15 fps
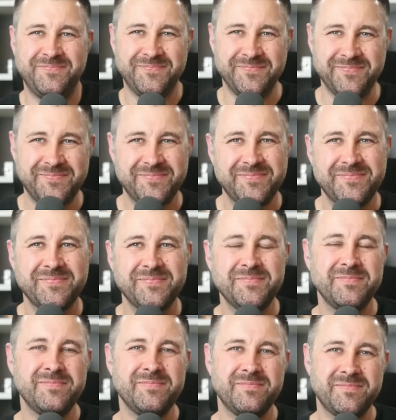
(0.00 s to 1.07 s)

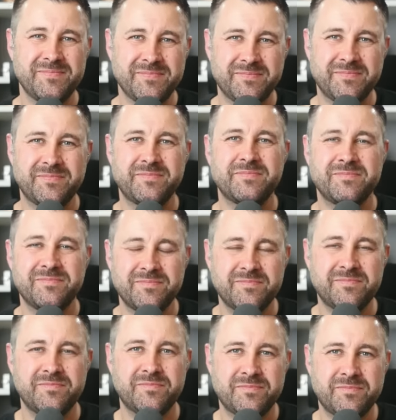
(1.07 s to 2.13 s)

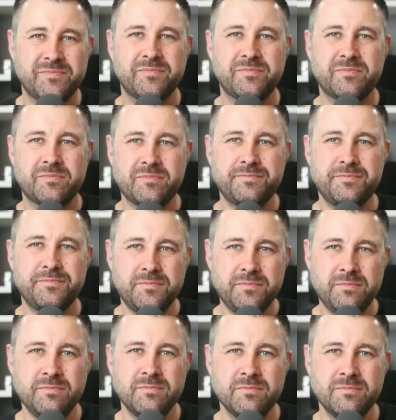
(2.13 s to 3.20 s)

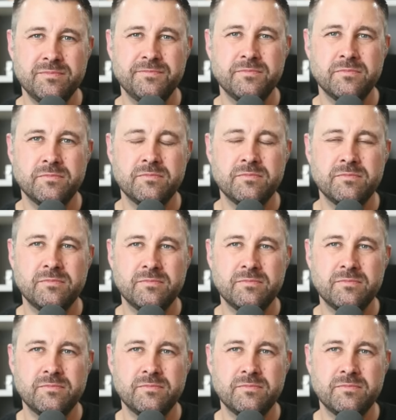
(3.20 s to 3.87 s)
No words are spoken by the person on screen.